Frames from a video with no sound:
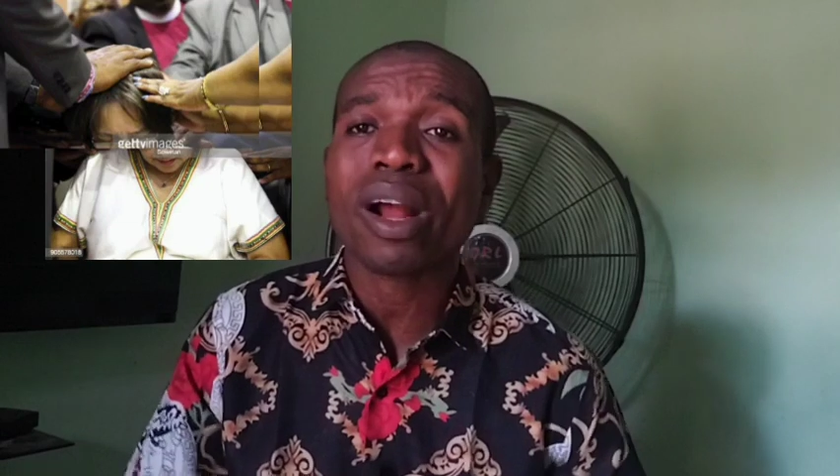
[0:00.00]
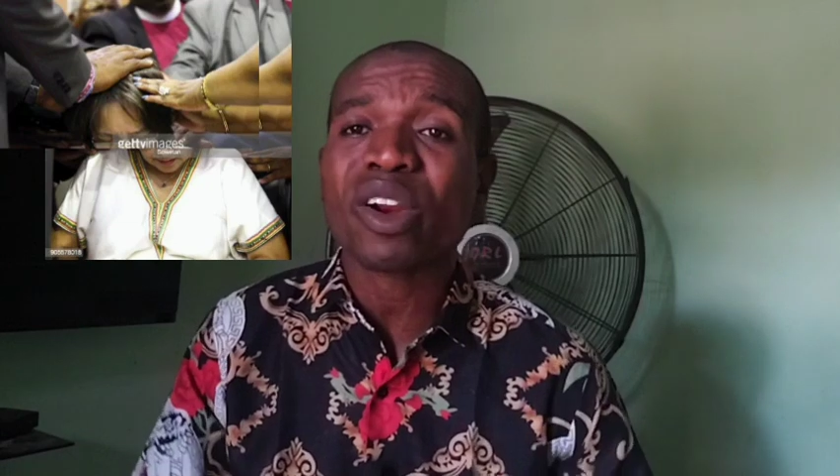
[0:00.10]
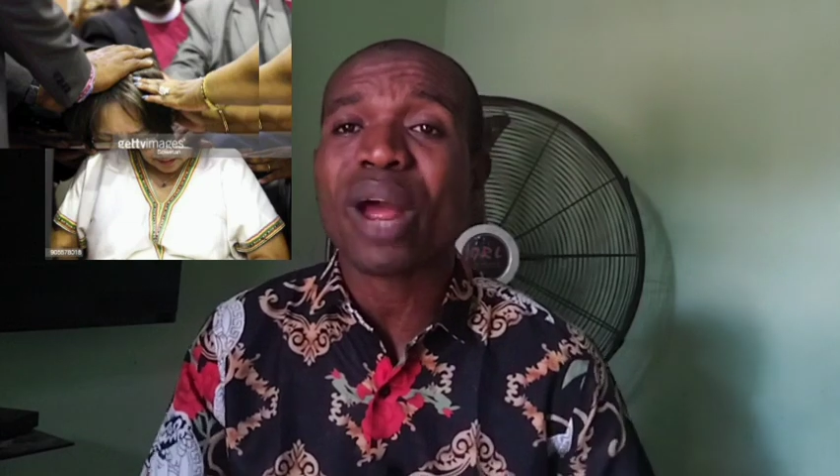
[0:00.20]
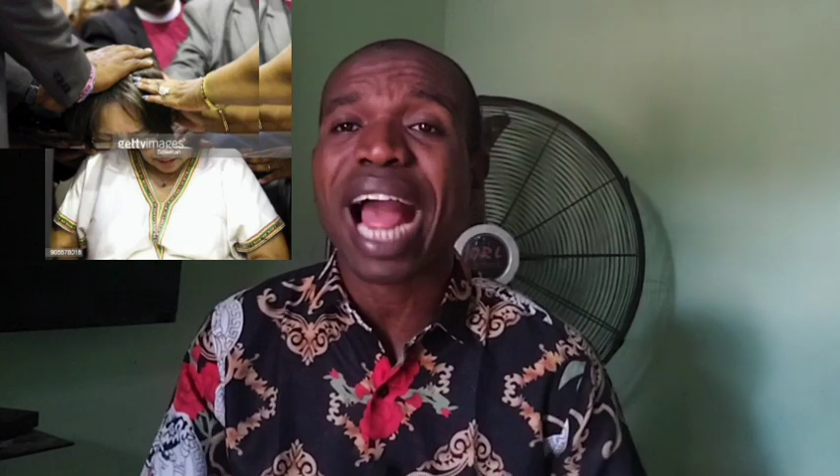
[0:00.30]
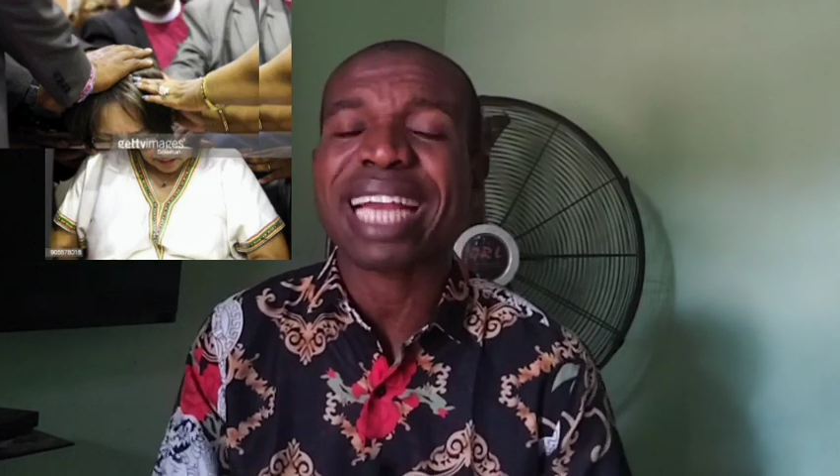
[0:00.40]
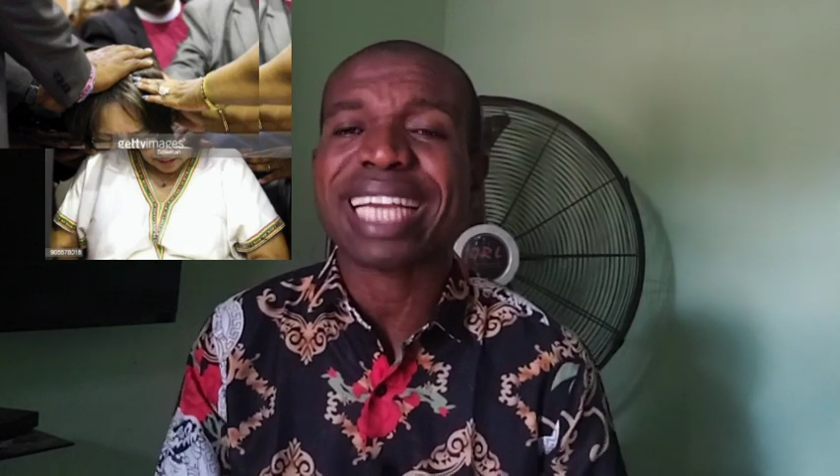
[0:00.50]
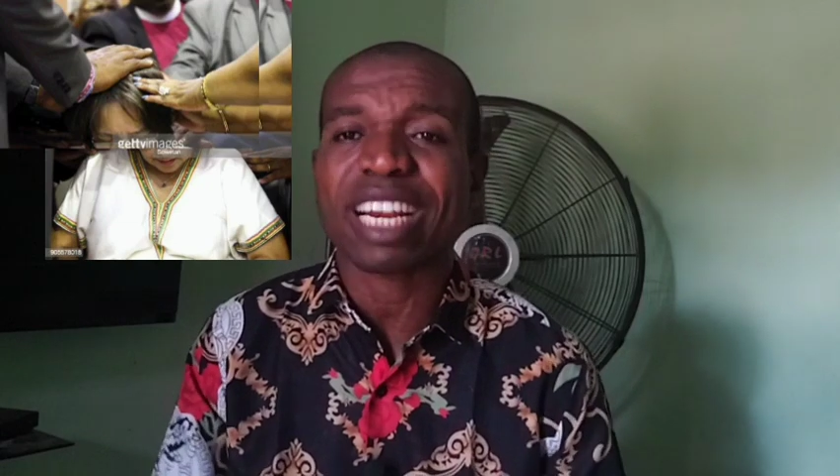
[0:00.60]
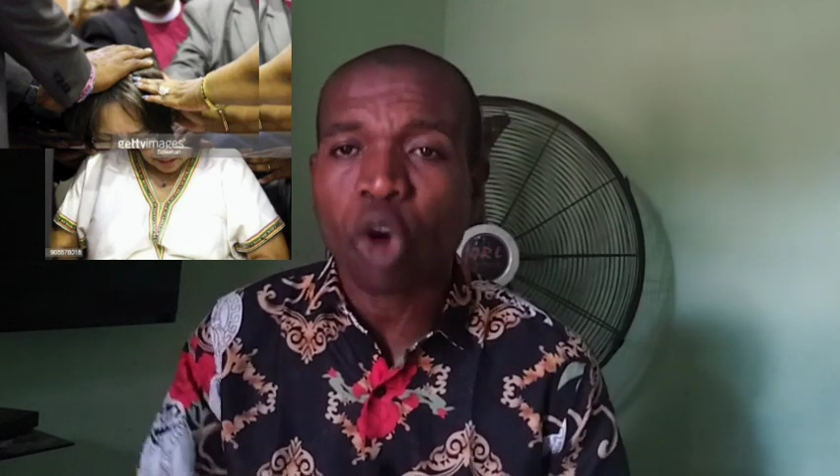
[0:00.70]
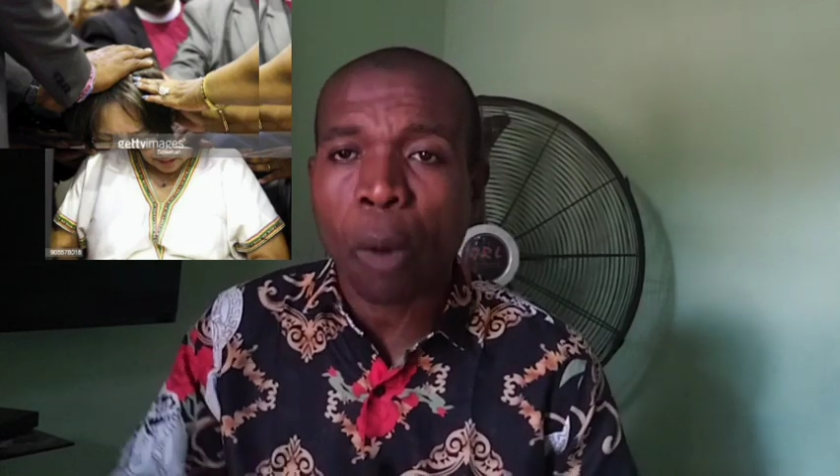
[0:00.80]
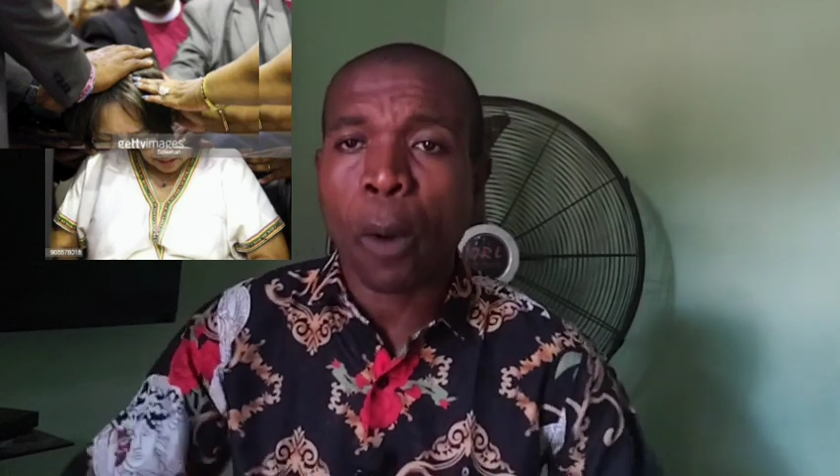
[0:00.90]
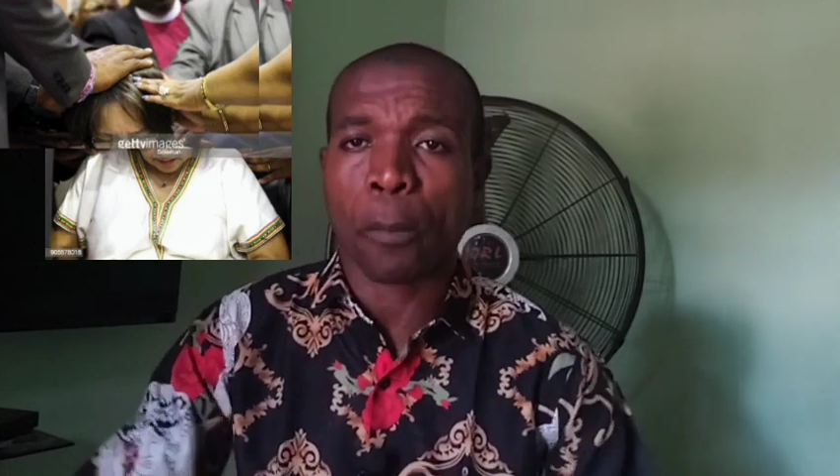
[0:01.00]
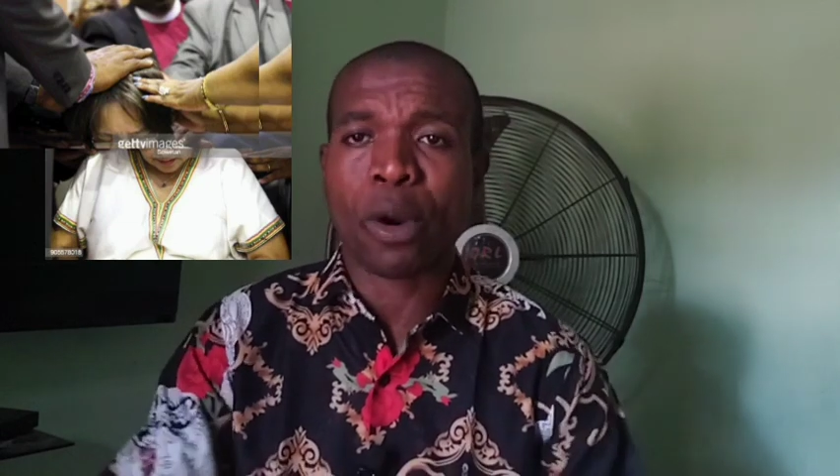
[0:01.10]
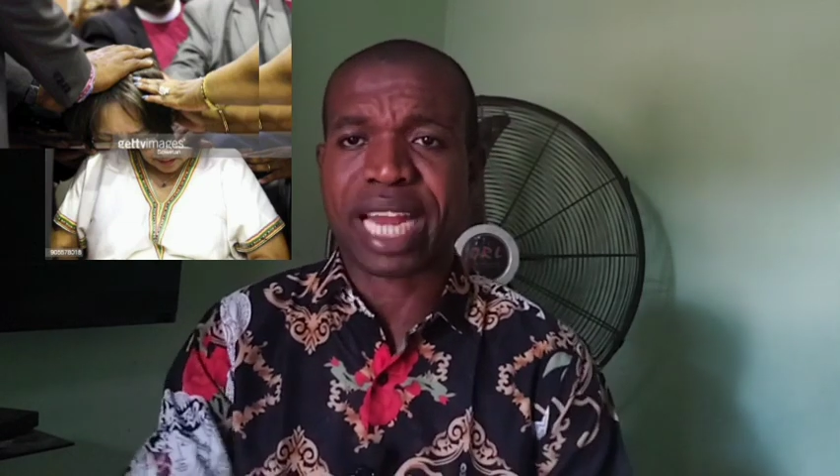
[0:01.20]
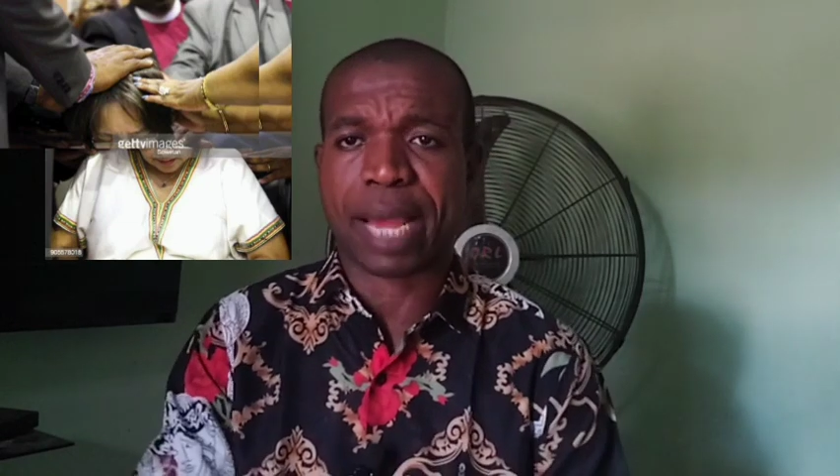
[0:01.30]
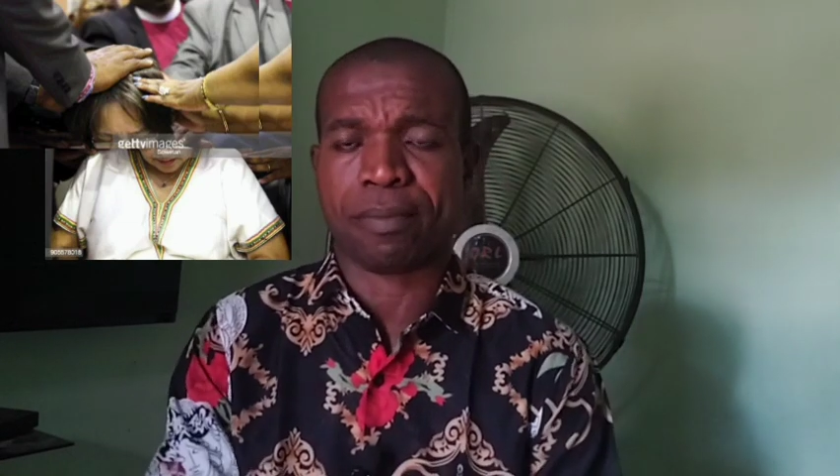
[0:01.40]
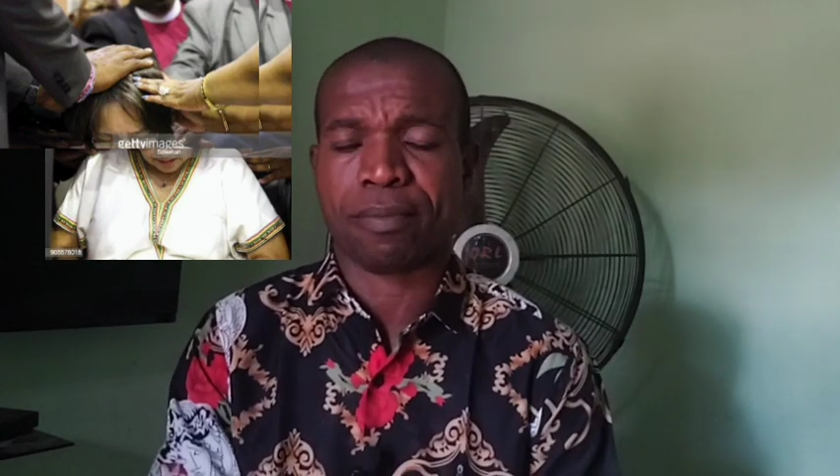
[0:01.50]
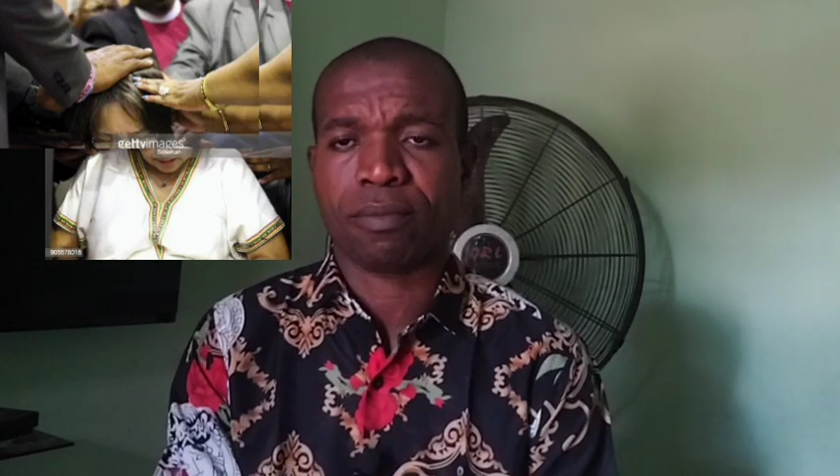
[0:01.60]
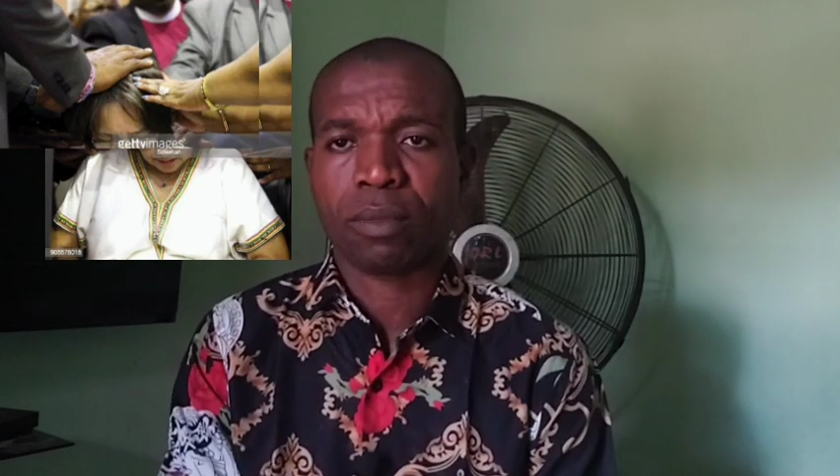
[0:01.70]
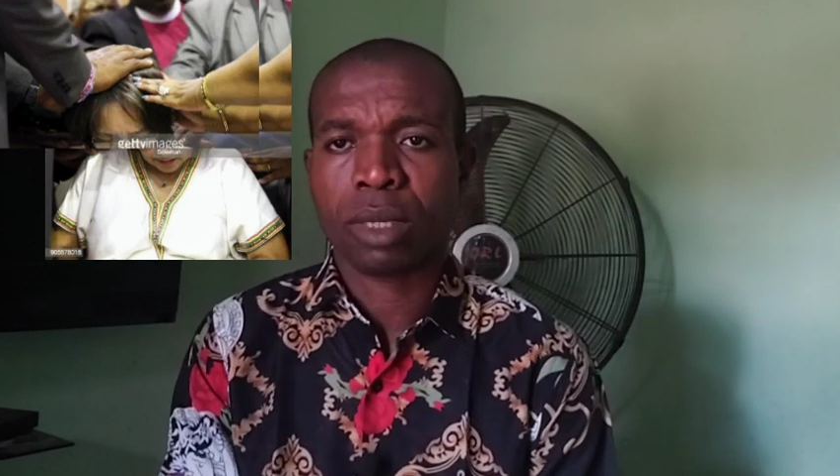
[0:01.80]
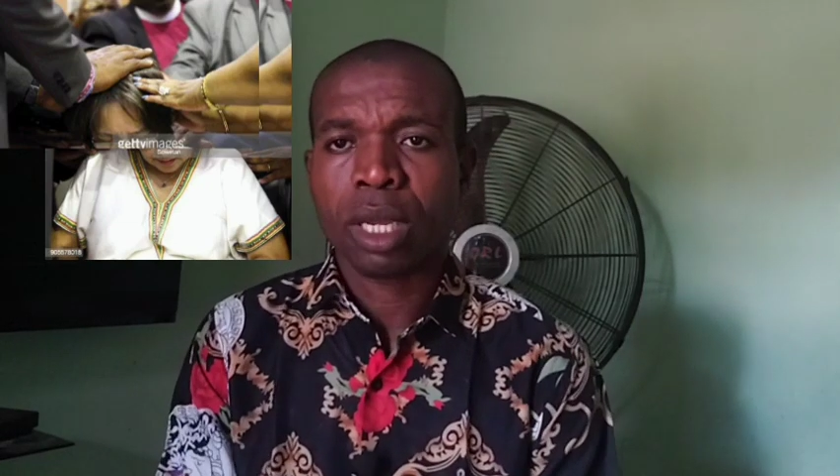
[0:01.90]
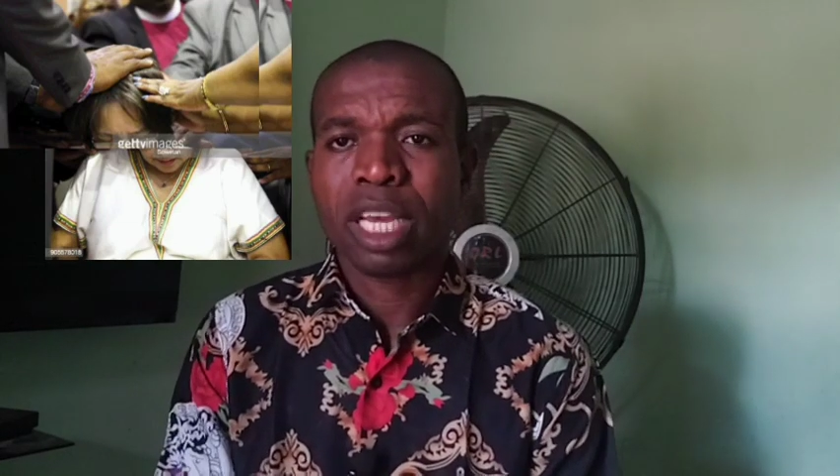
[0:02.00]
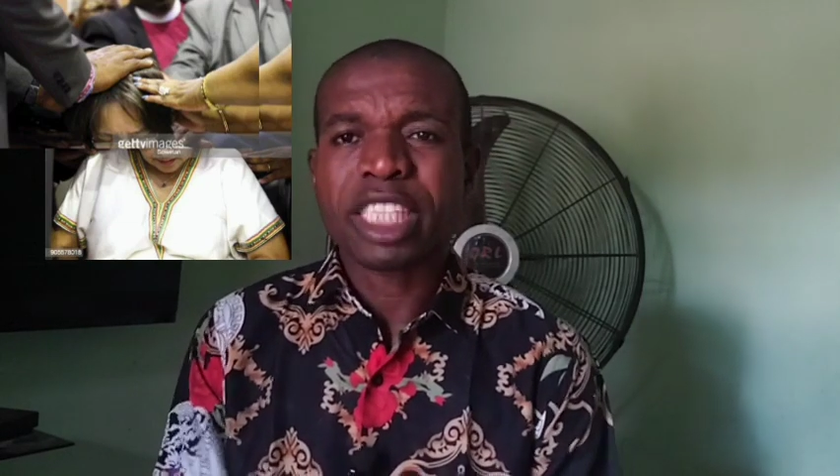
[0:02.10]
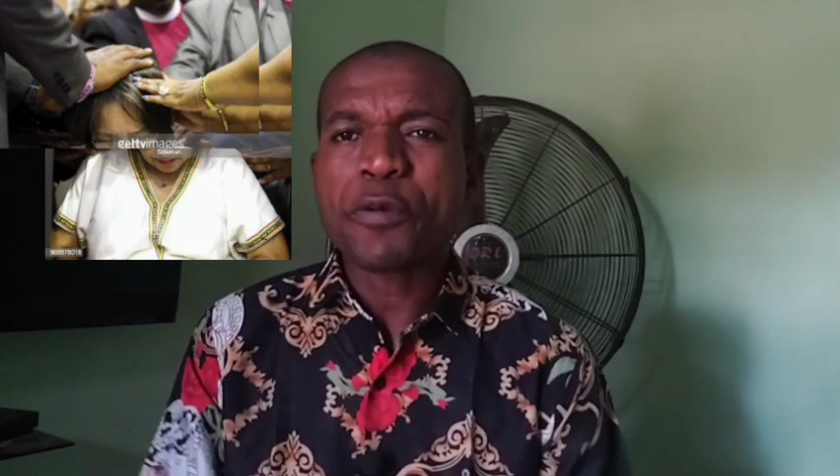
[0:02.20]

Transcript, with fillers: wrong, wrong hand that come upon them.